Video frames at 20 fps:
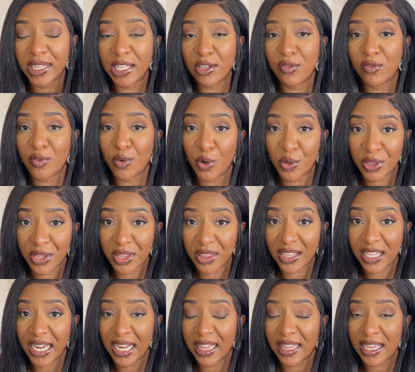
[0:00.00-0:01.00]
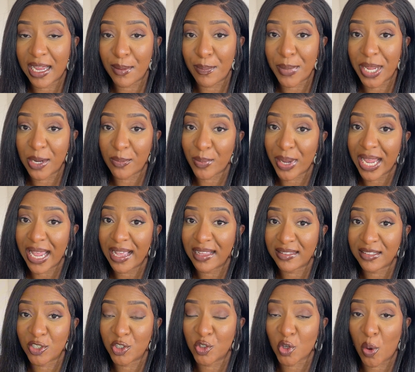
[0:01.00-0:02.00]
The fourth thing that made my
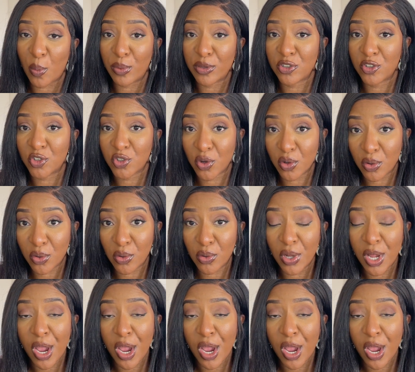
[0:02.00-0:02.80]
Etsy shop struggle